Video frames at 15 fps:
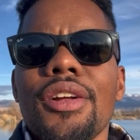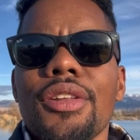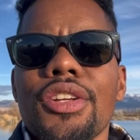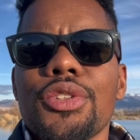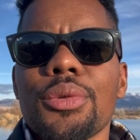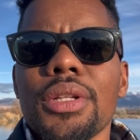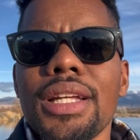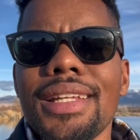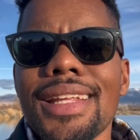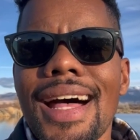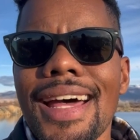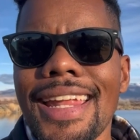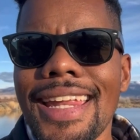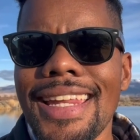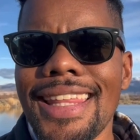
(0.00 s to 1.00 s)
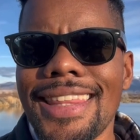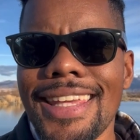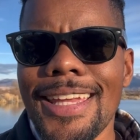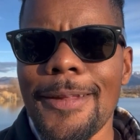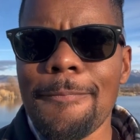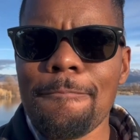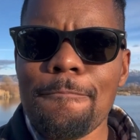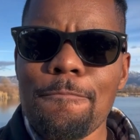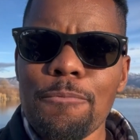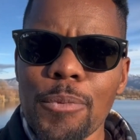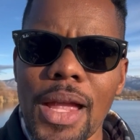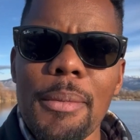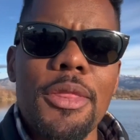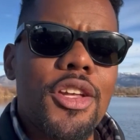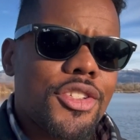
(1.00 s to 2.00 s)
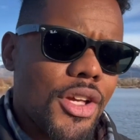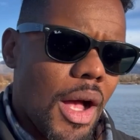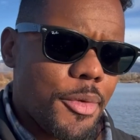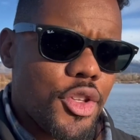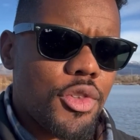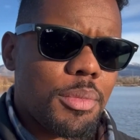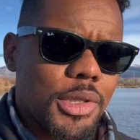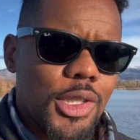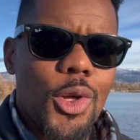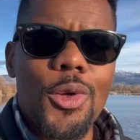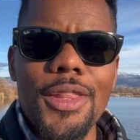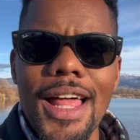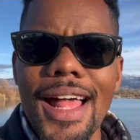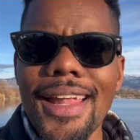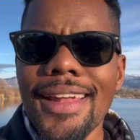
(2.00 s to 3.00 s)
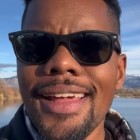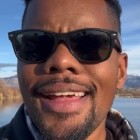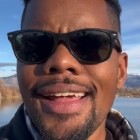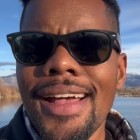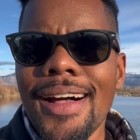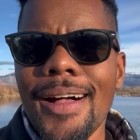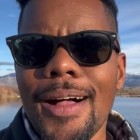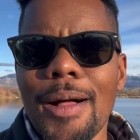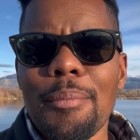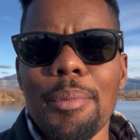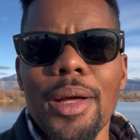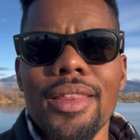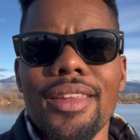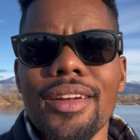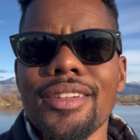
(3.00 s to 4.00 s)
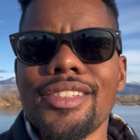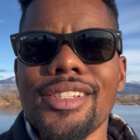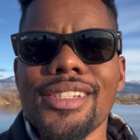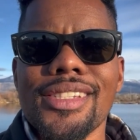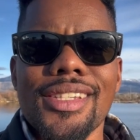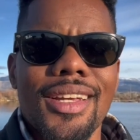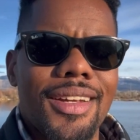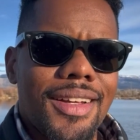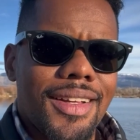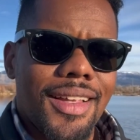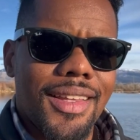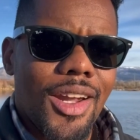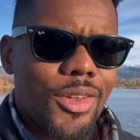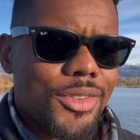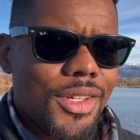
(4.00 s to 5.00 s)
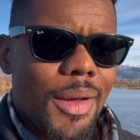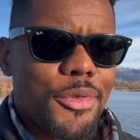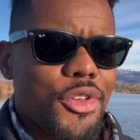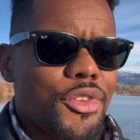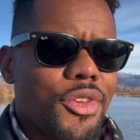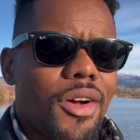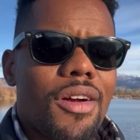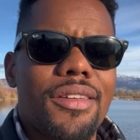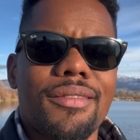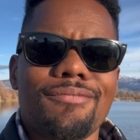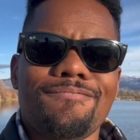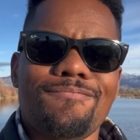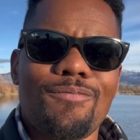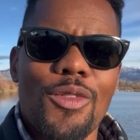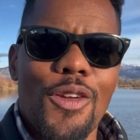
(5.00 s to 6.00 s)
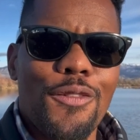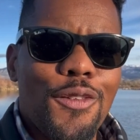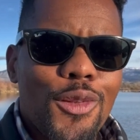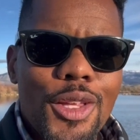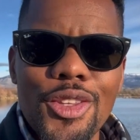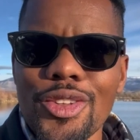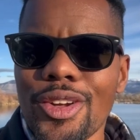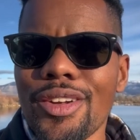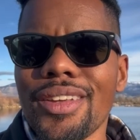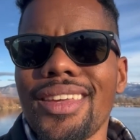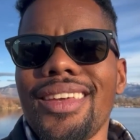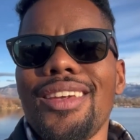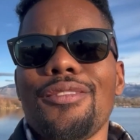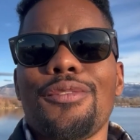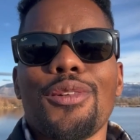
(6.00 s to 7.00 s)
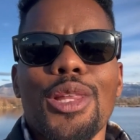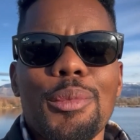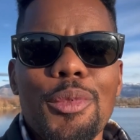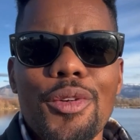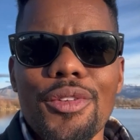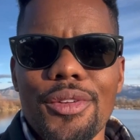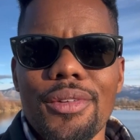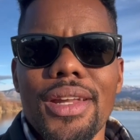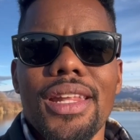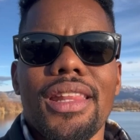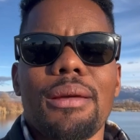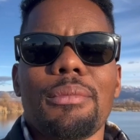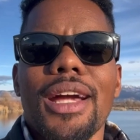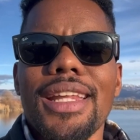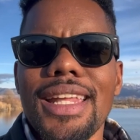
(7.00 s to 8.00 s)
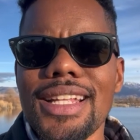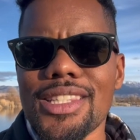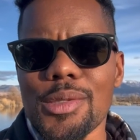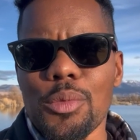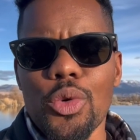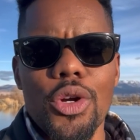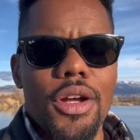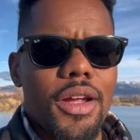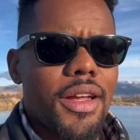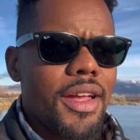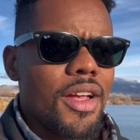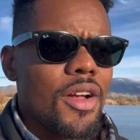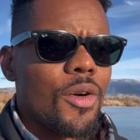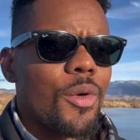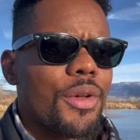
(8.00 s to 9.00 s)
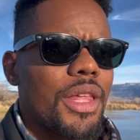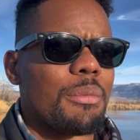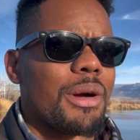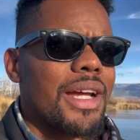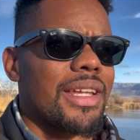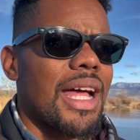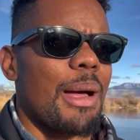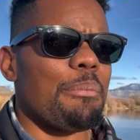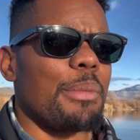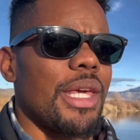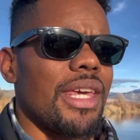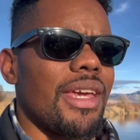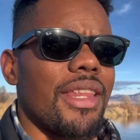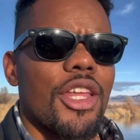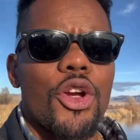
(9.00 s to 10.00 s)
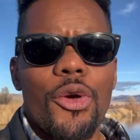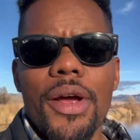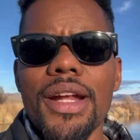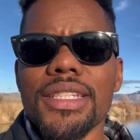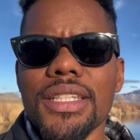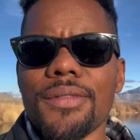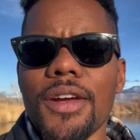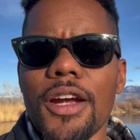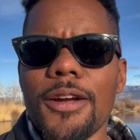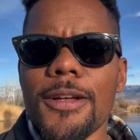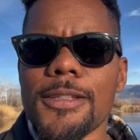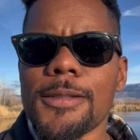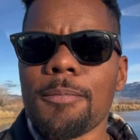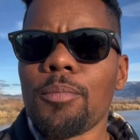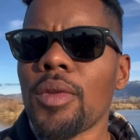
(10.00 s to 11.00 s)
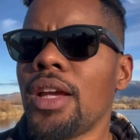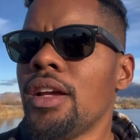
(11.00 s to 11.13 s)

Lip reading: There's really not anything. I mean, there's options below that, but they're just a lot of those options aren't fully turnkey, fully move-in ready. They might need some work, or they might not be in the greatest of areas.